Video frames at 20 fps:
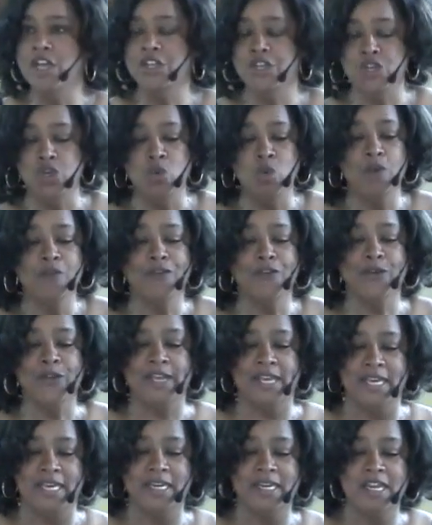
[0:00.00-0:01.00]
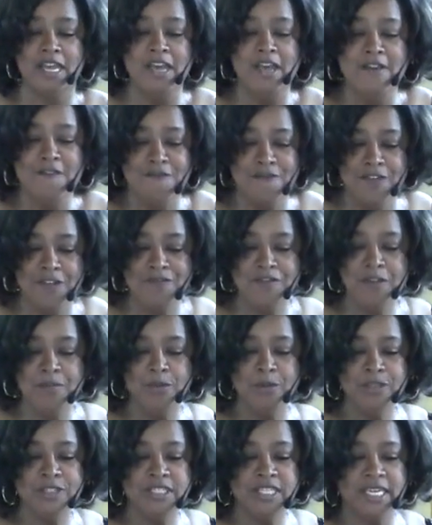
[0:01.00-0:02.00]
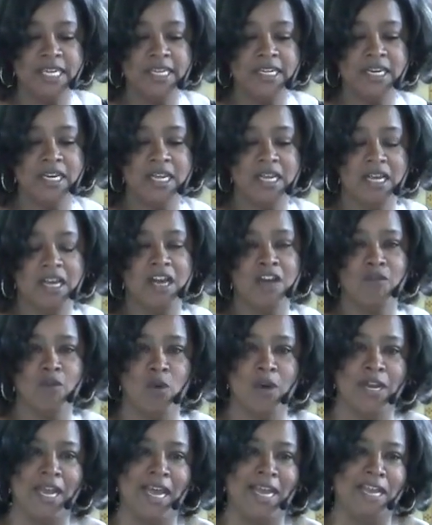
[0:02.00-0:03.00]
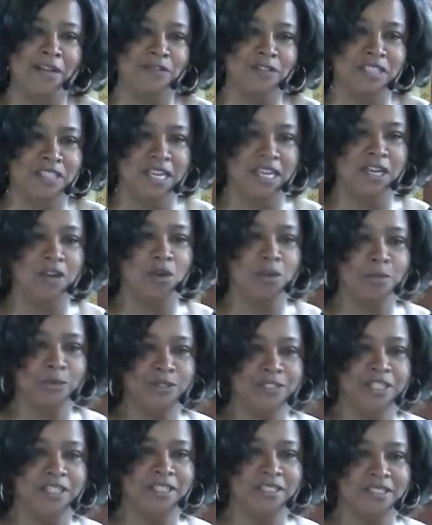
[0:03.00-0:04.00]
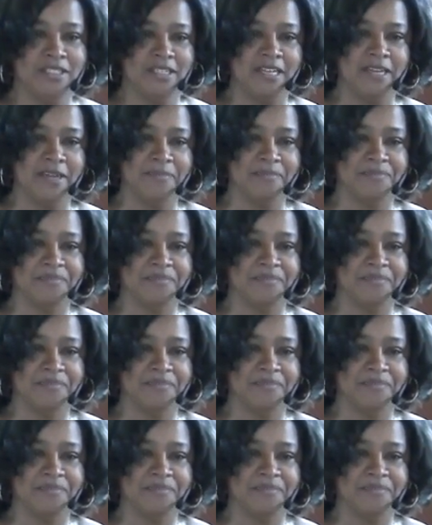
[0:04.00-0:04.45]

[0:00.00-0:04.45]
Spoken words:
you will forget 50% of what I have said or presented today.